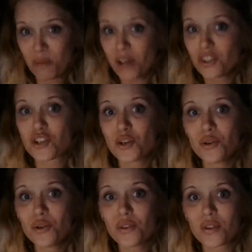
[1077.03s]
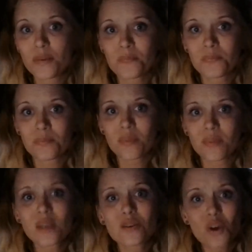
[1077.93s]
but the truth.
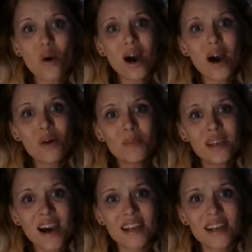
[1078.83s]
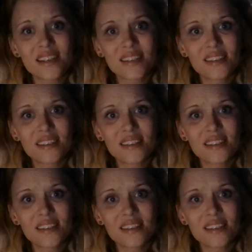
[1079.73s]
So help me God.